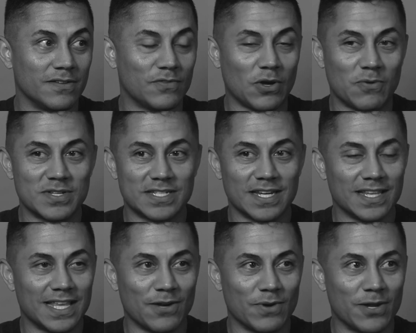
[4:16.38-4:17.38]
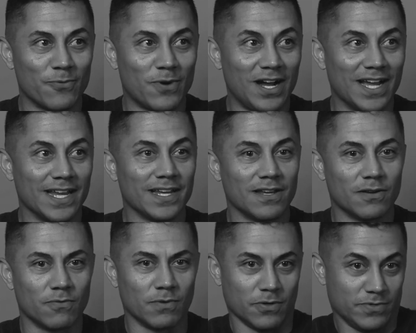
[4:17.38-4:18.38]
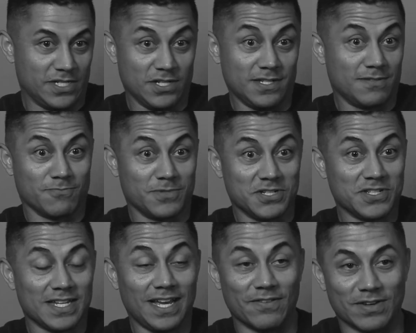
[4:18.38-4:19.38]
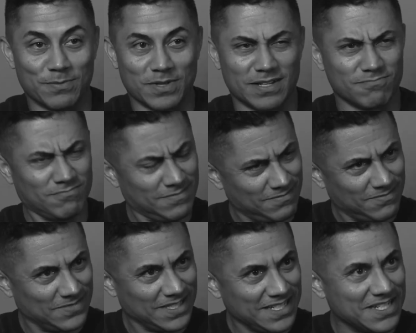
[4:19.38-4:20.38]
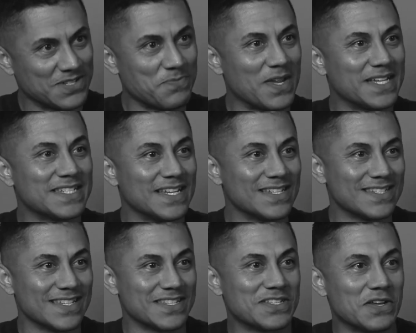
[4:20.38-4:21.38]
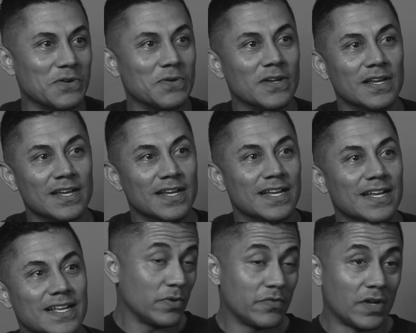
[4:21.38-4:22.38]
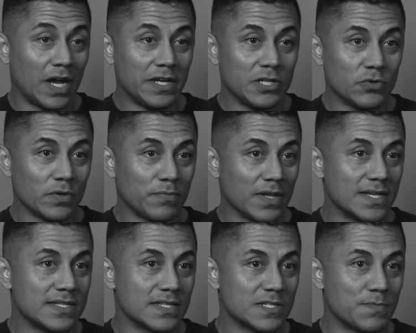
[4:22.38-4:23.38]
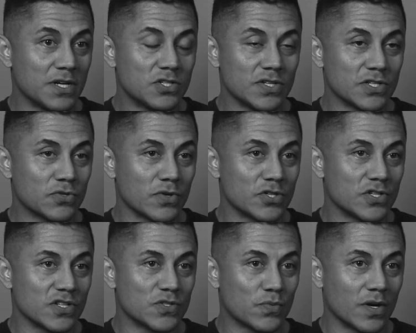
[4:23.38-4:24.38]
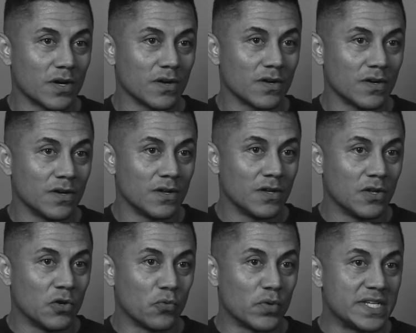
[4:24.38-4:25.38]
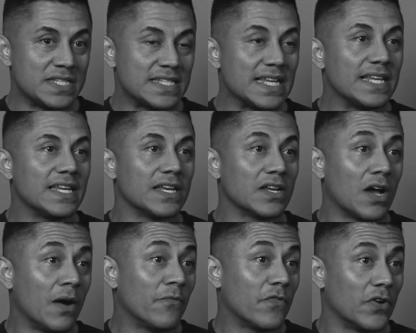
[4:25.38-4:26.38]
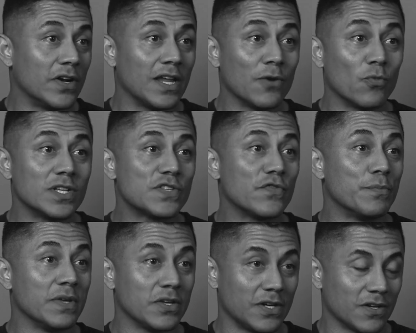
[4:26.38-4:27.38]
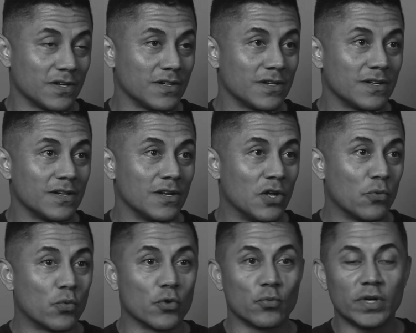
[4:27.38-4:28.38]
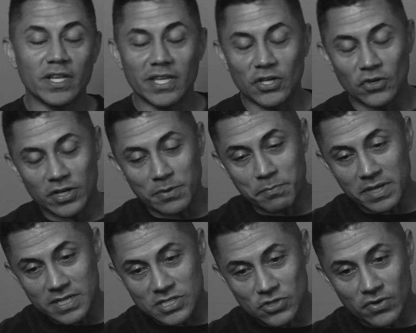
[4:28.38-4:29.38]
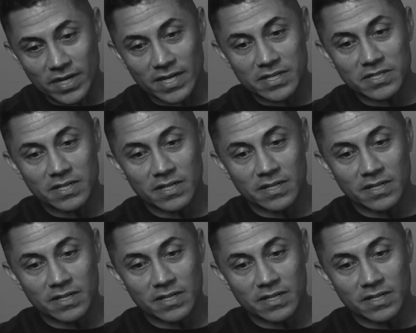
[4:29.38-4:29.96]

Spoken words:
if you always did it that way, why? Well, we just have. And I'm like, well, that doesn't make sense. And so we've gotten into a place, especially as Christians, where we sit in comfort and what's familiar. We're really good at ministering